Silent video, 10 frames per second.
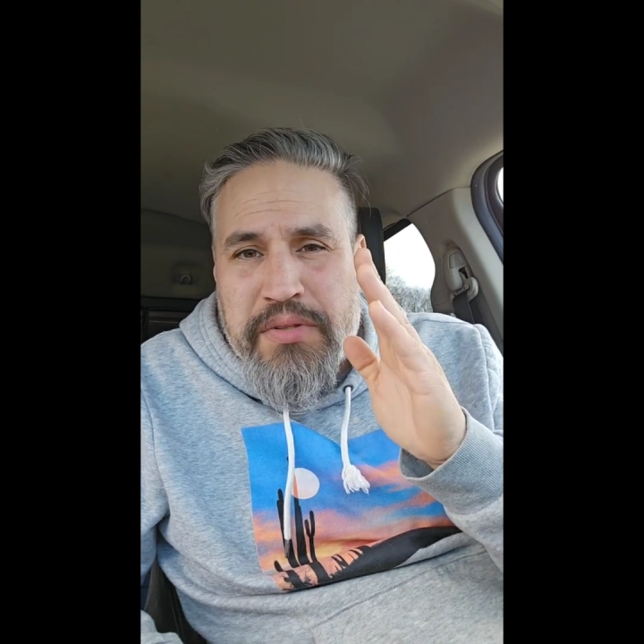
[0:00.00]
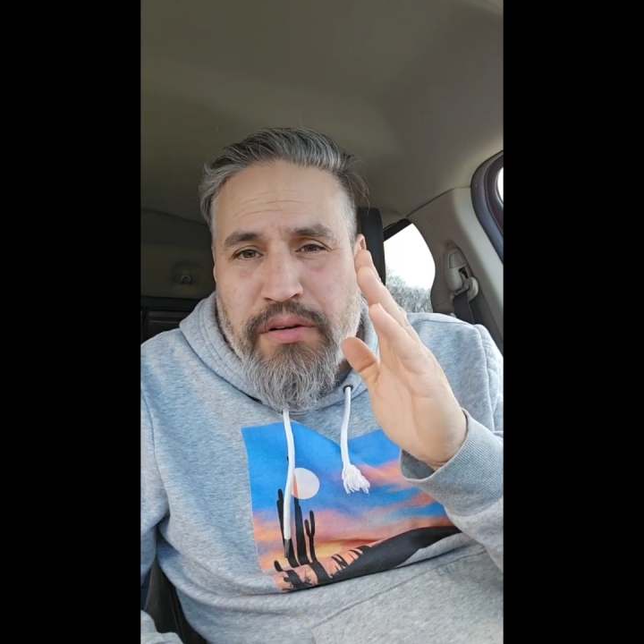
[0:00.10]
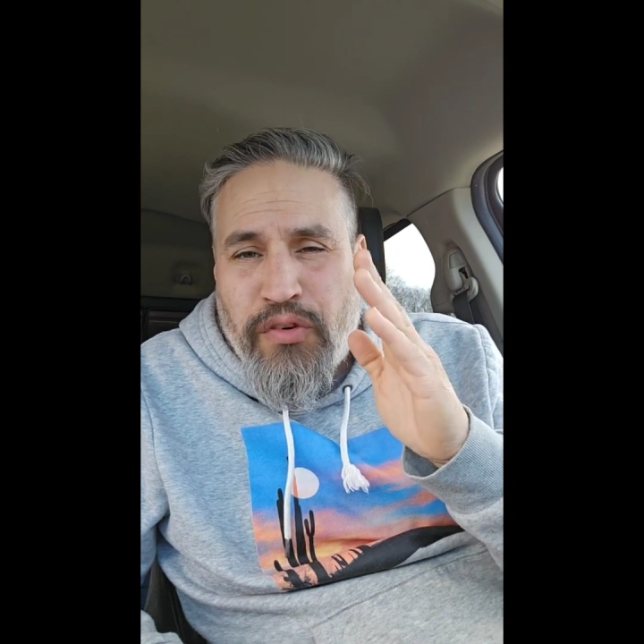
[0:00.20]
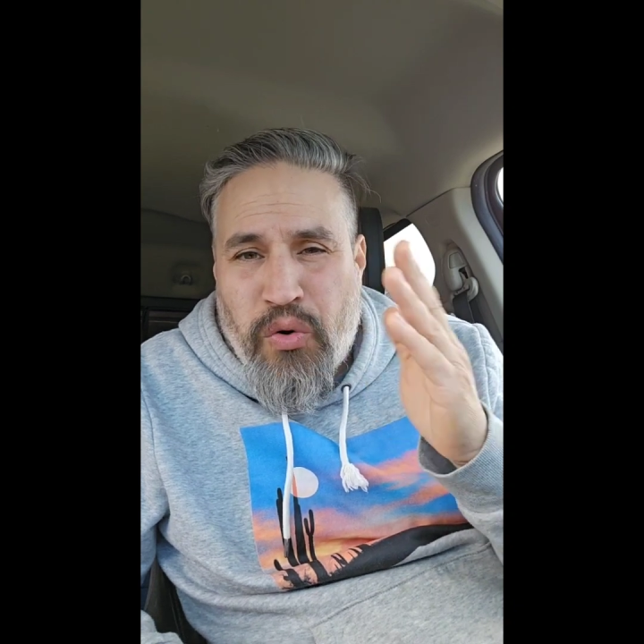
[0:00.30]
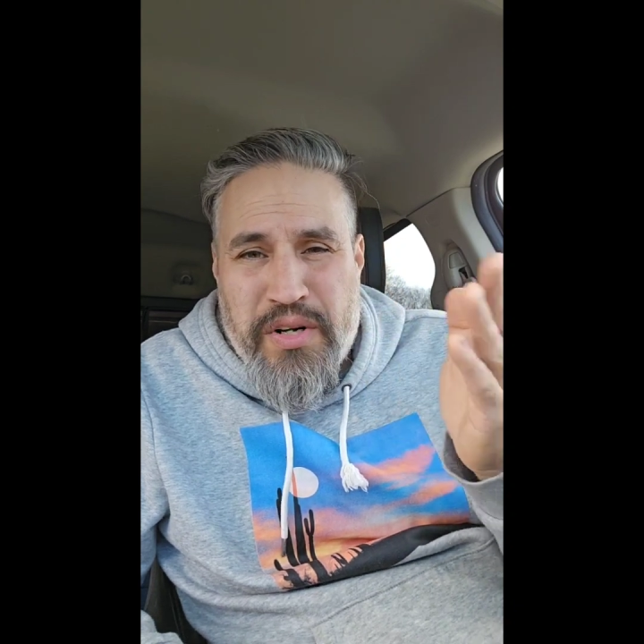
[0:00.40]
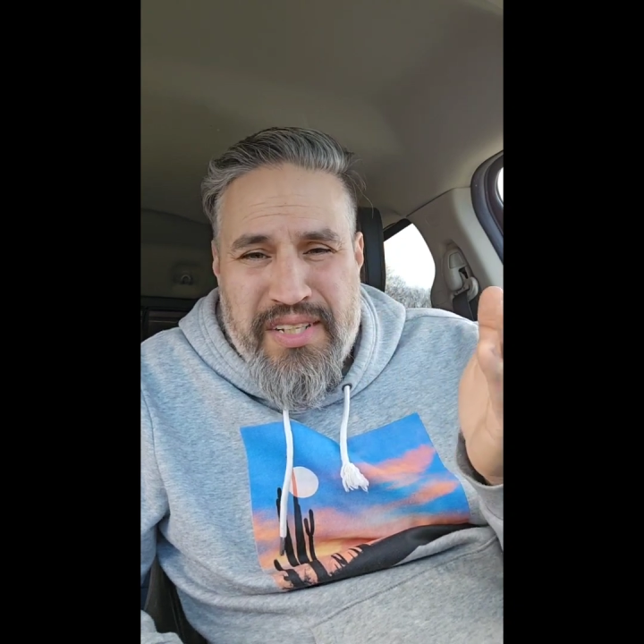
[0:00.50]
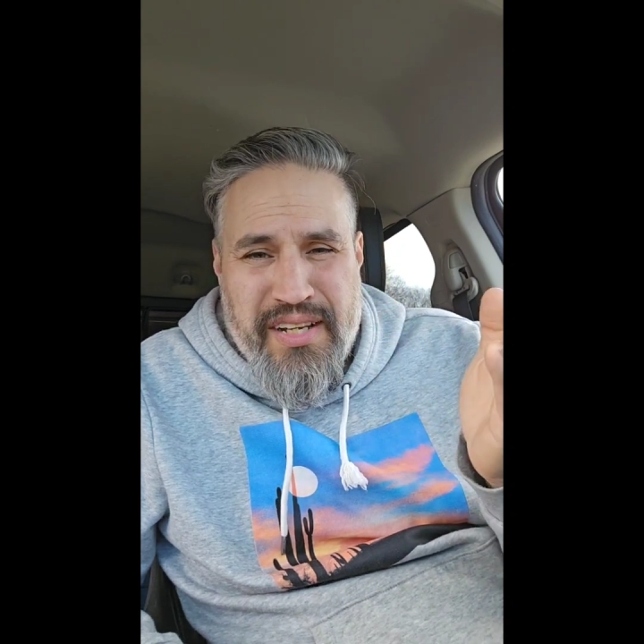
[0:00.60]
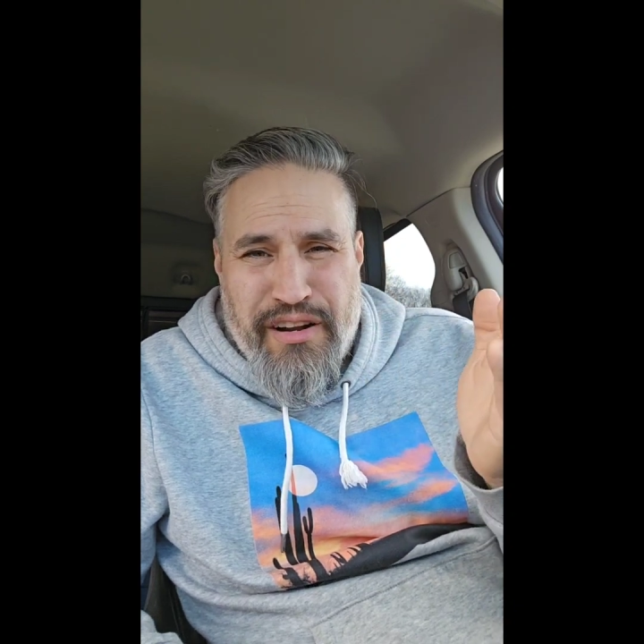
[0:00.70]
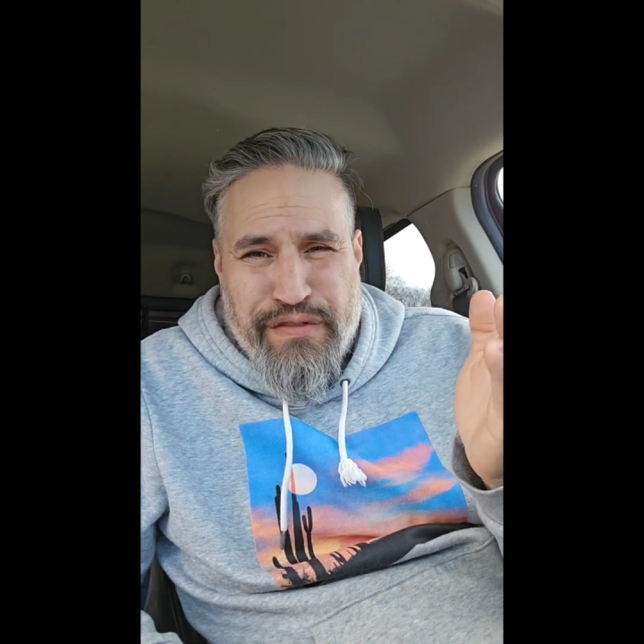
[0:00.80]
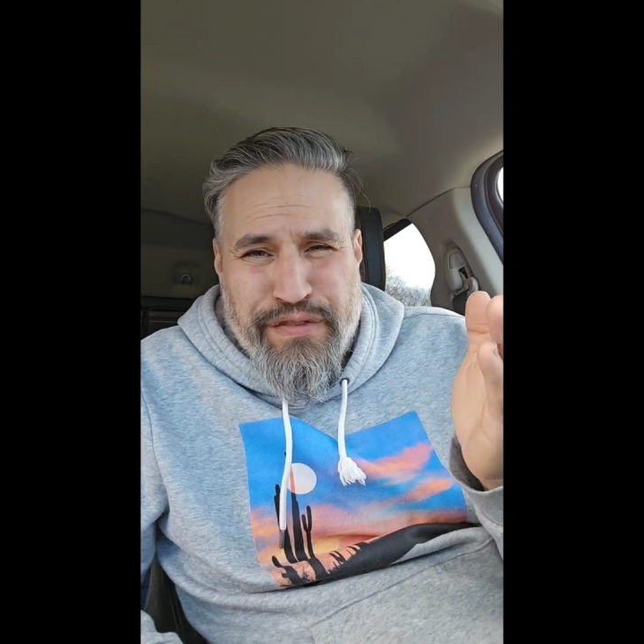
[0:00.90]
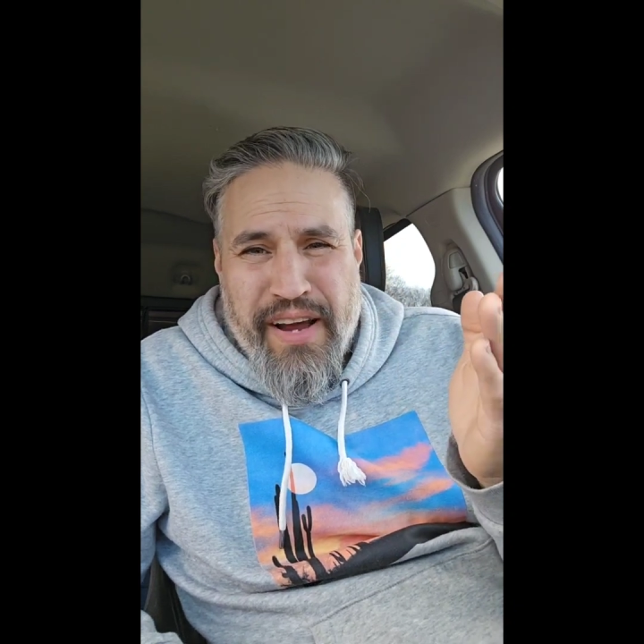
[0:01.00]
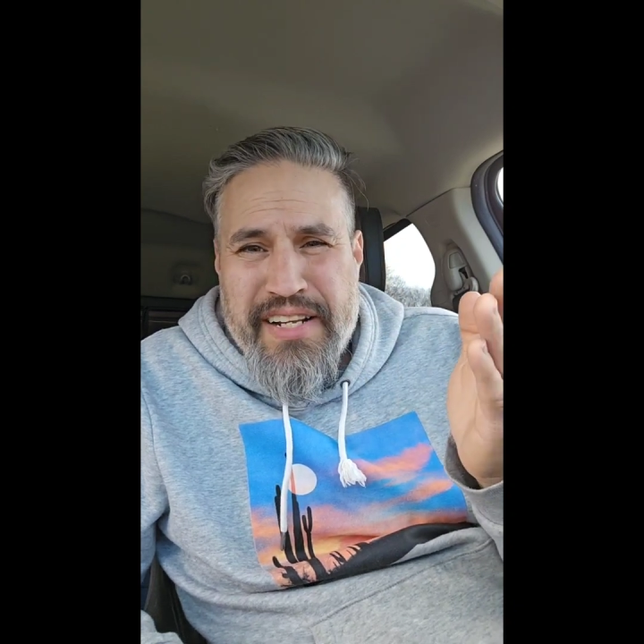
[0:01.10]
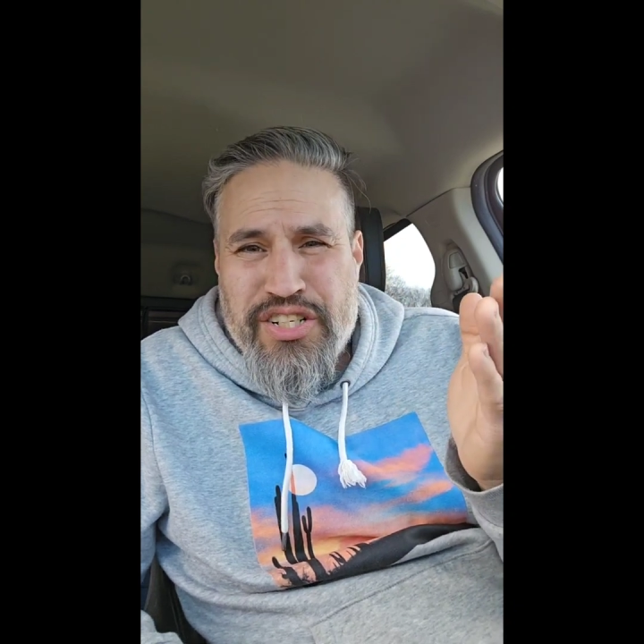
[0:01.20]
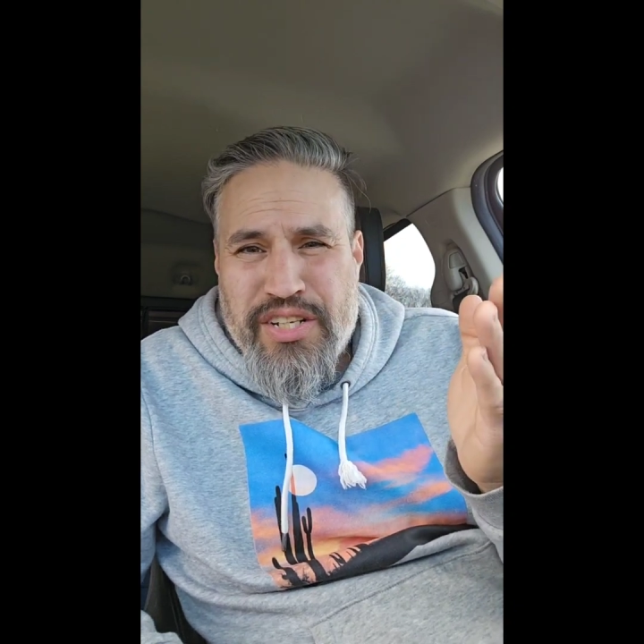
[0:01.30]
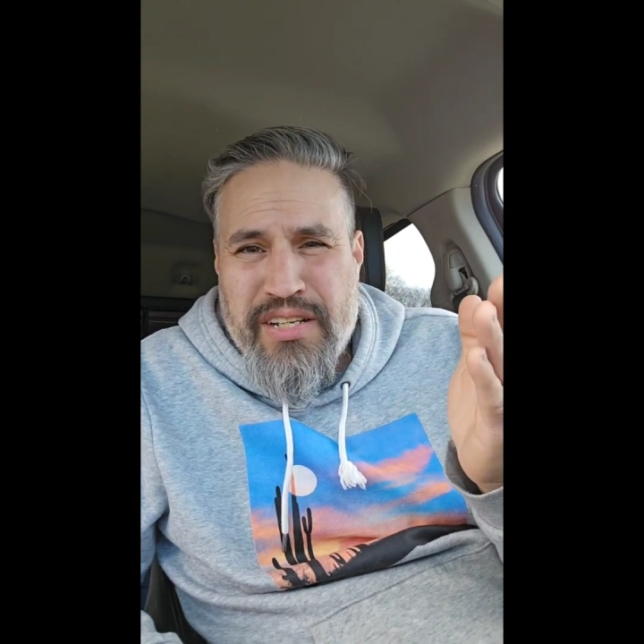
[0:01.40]
of course you're going to
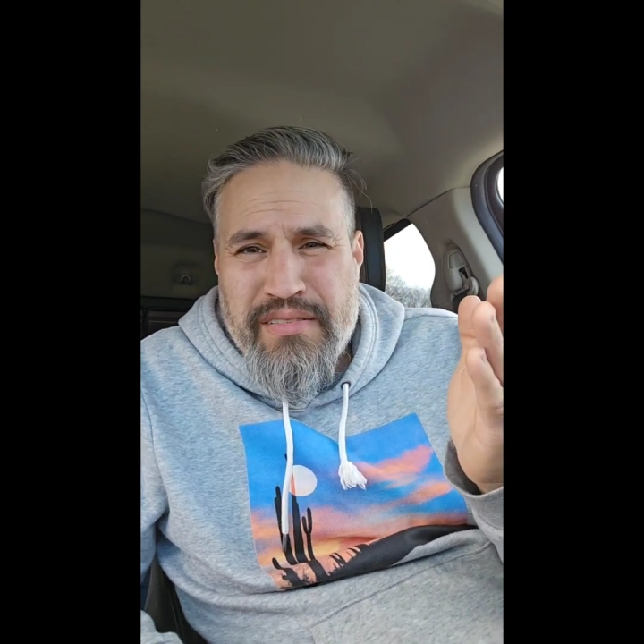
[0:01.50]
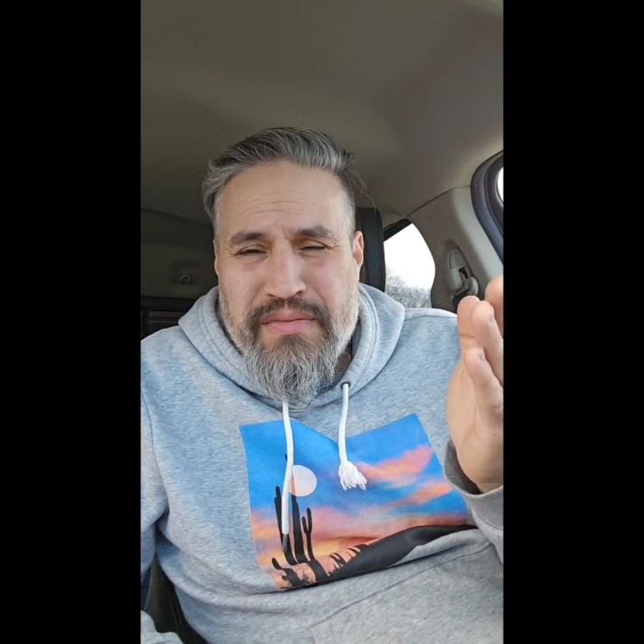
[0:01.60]
find shit.